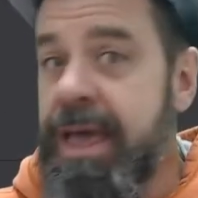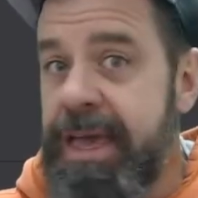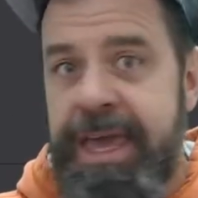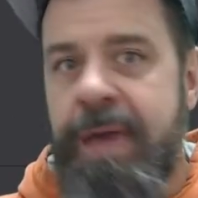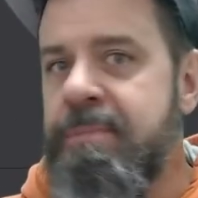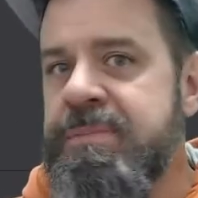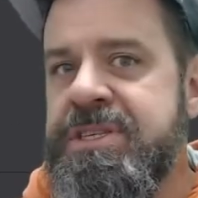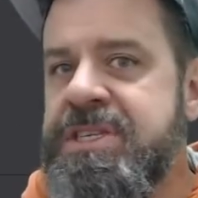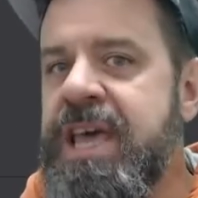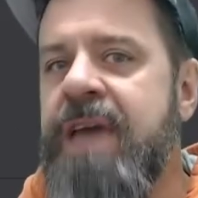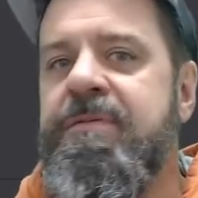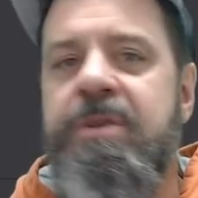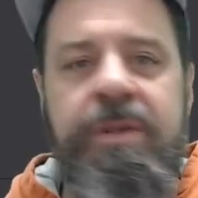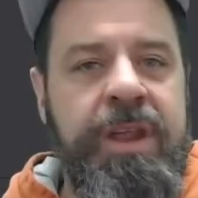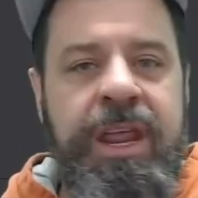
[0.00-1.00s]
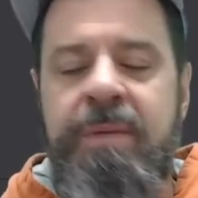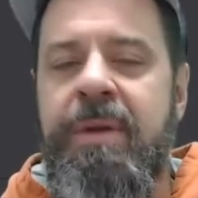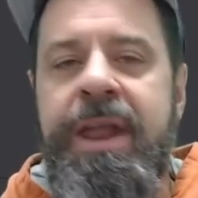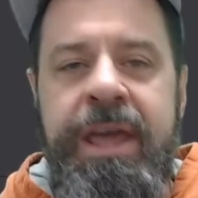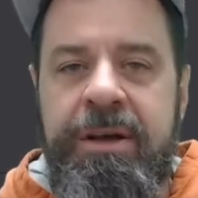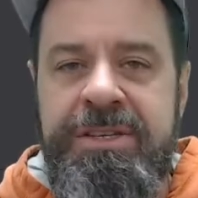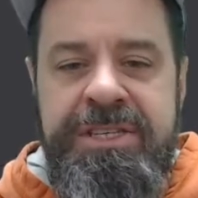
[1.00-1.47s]
Keep them safe. Don't let
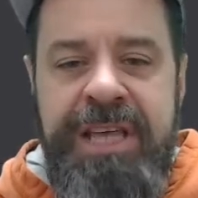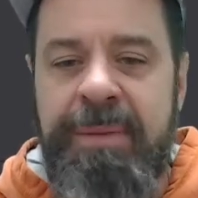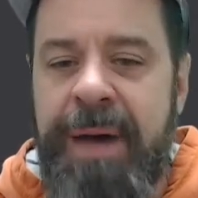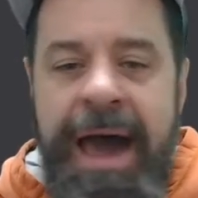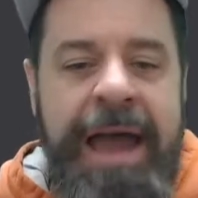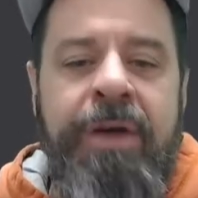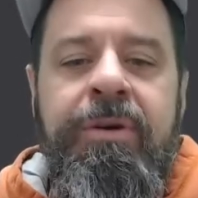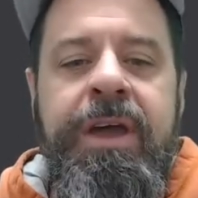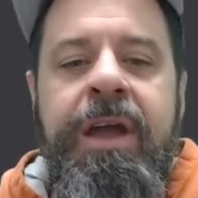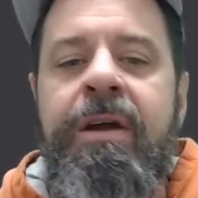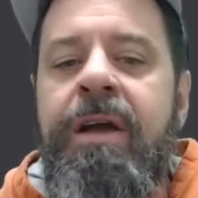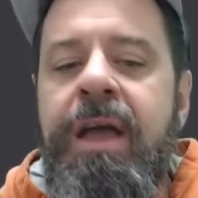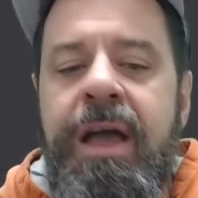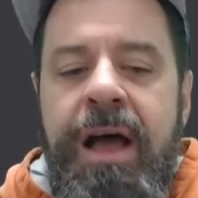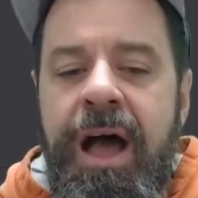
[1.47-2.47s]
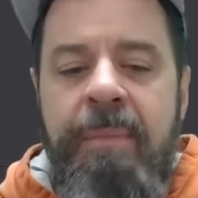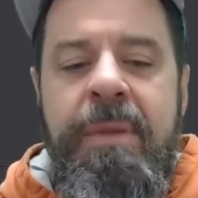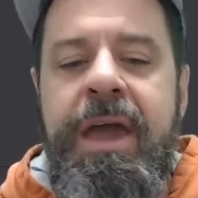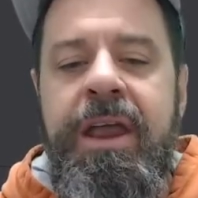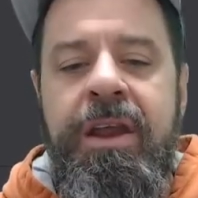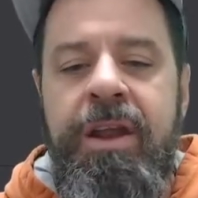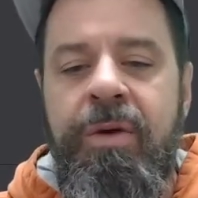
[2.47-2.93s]
anybody else see them. I don't care. I'm
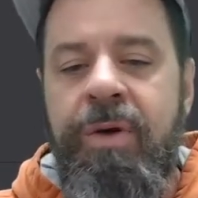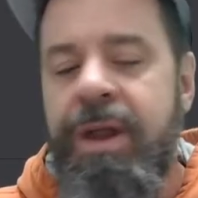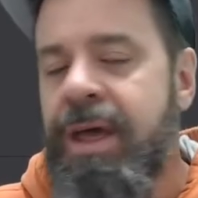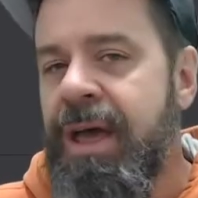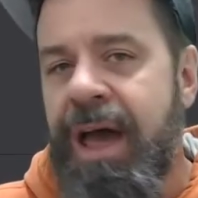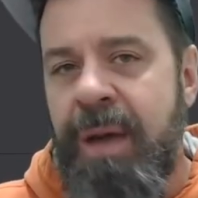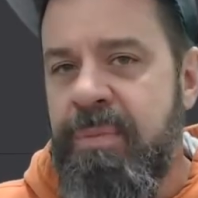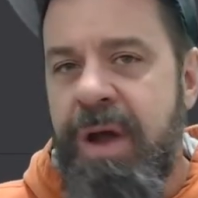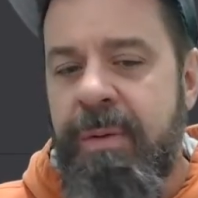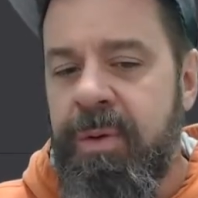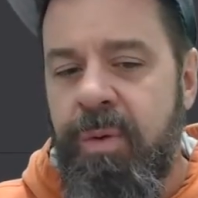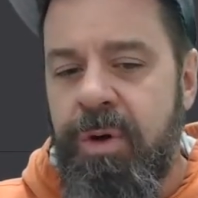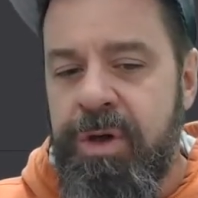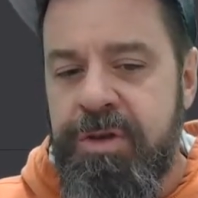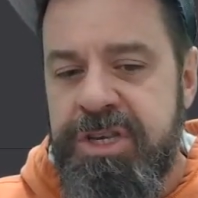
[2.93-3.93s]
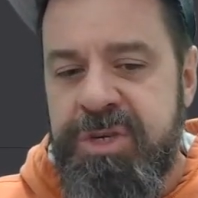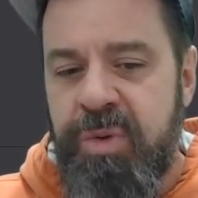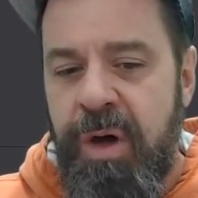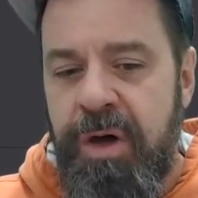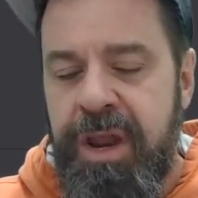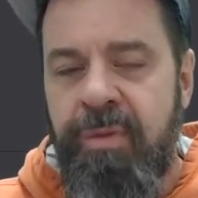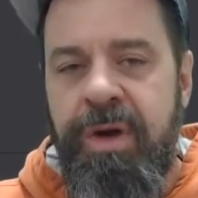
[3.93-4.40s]
making a new one. I probably won't use this
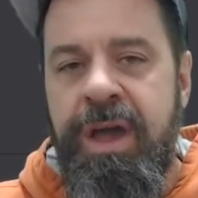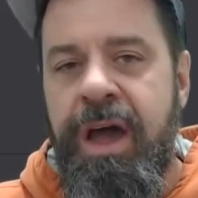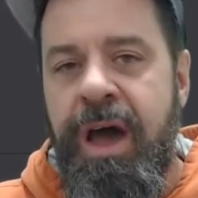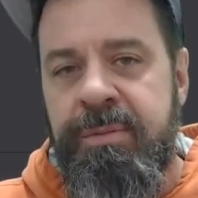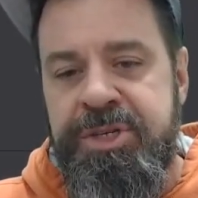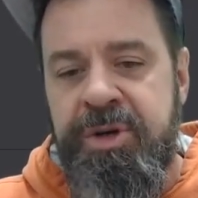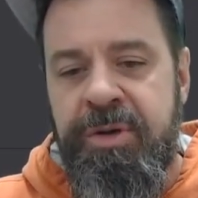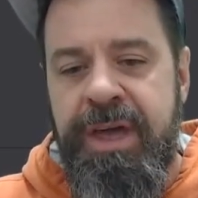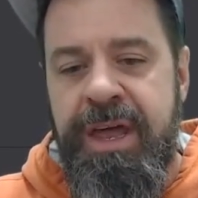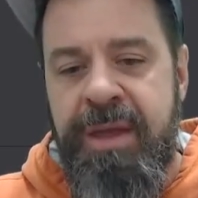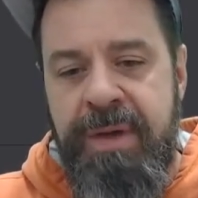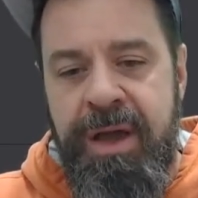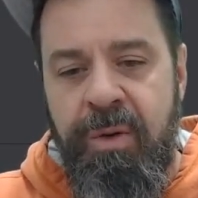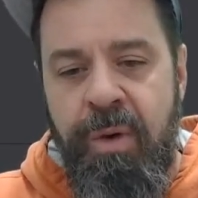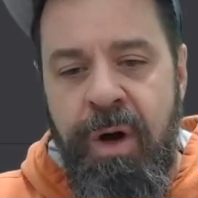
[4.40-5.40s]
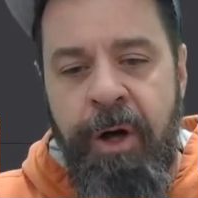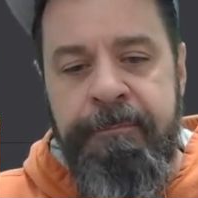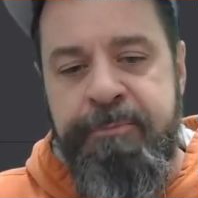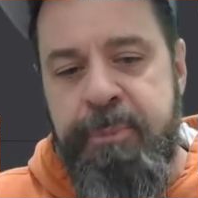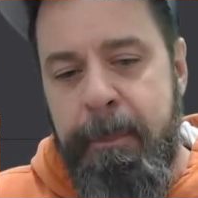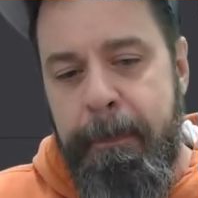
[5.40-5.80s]
wallet anyway. I'm showing you how to make a wallet.